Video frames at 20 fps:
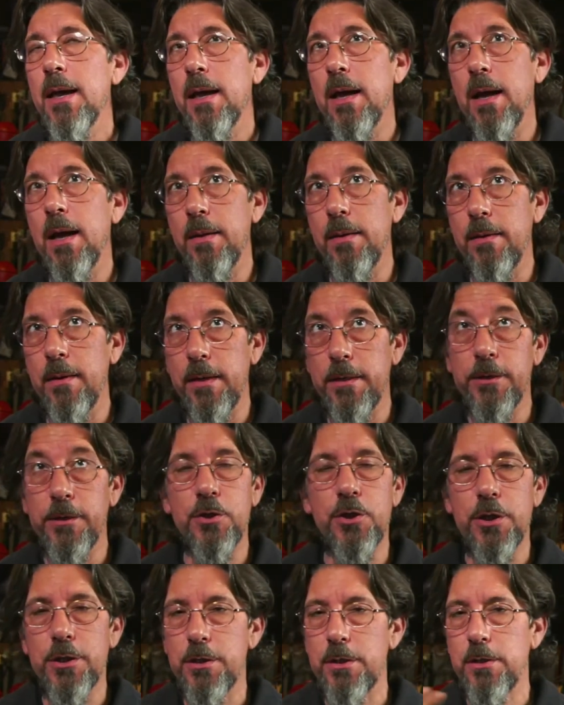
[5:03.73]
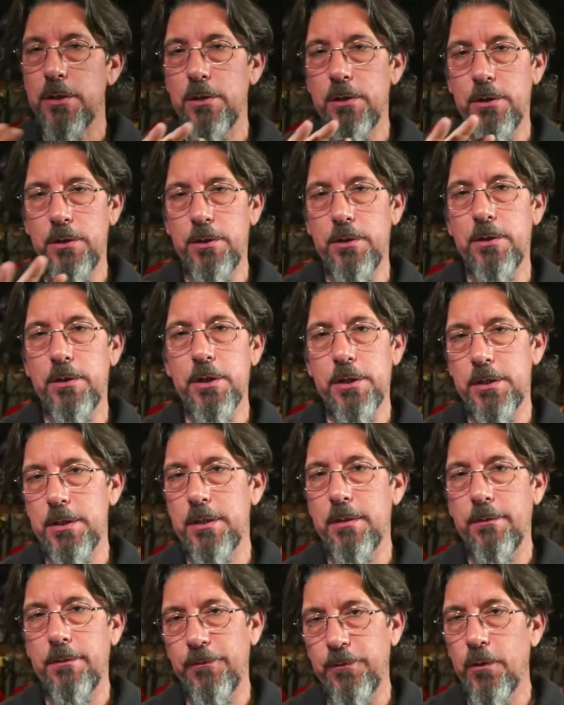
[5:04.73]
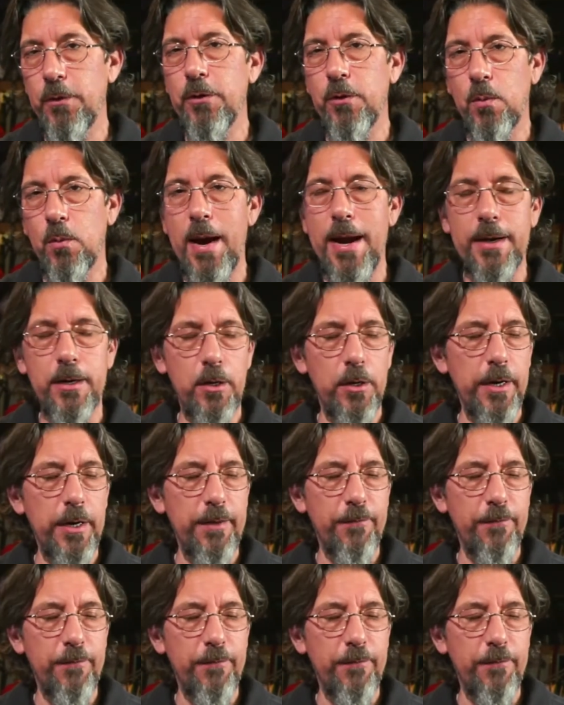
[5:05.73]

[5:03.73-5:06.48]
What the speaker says: For the record,